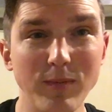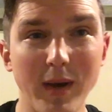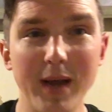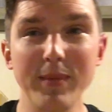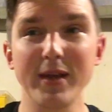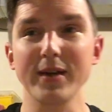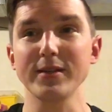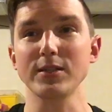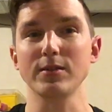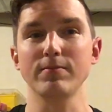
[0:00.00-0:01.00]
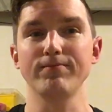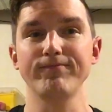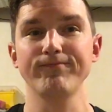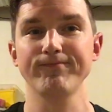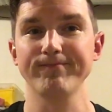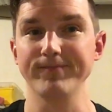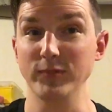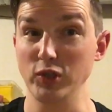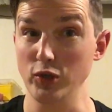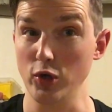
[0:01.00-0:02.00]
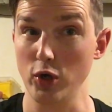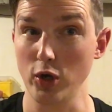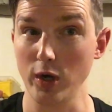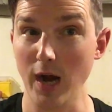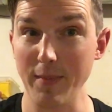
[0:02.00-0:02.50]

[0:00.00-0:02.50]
wouldn't mind because, sure,